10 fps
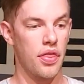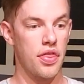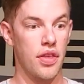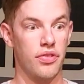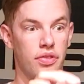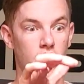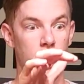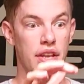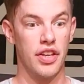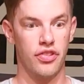This
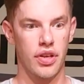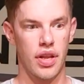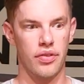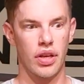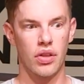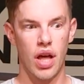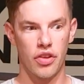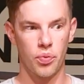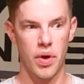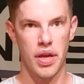edition is in
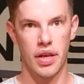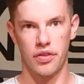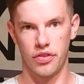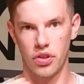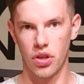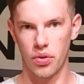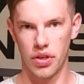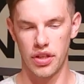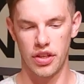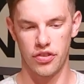gloss white and it's the
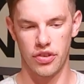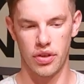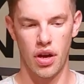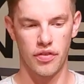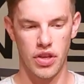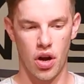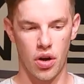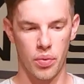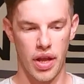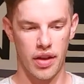loaded edition of the
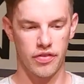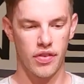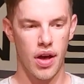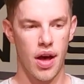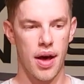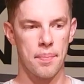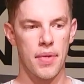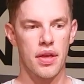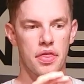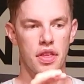R1F.
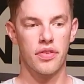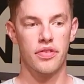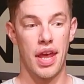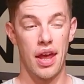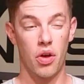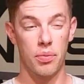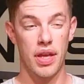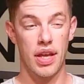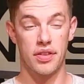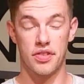This
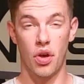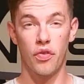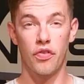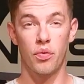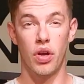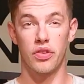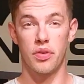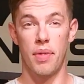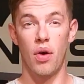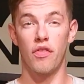helmet itself runs
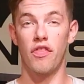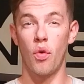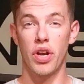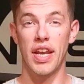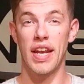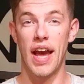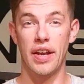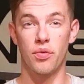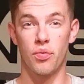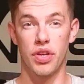about
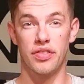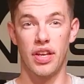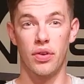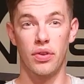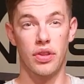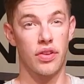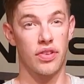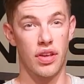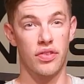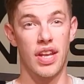$4.99 retail.
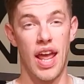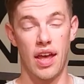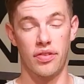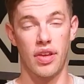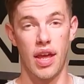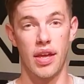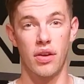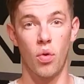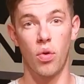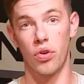This is an
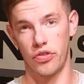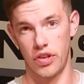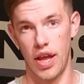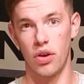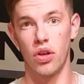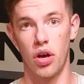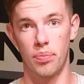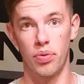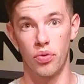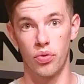SA or Snell
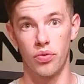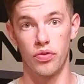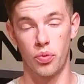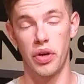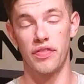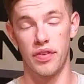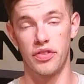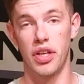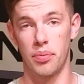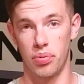approved, 2015